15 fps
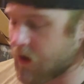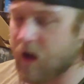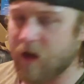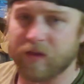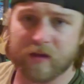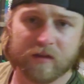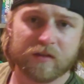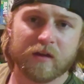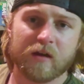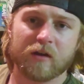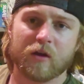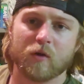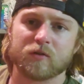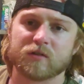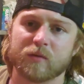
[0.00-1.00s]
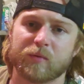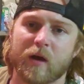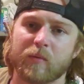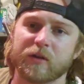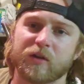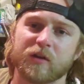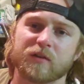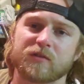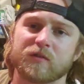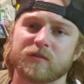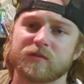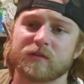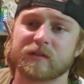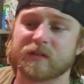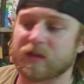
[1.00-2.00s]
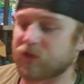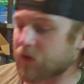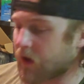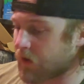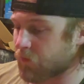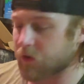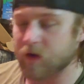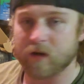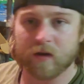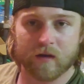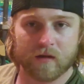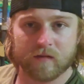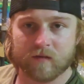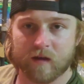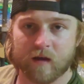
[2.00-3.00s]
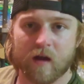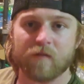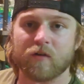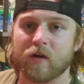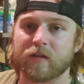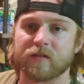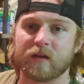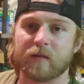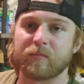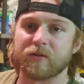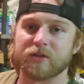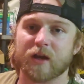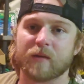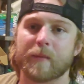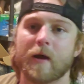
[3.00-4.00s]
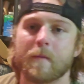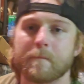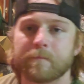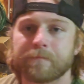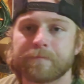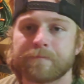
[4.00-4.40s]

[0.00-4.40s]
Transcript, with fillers: I think the coats are probably good, so as soon as they dry, we're gonna take off all the tape and check them out.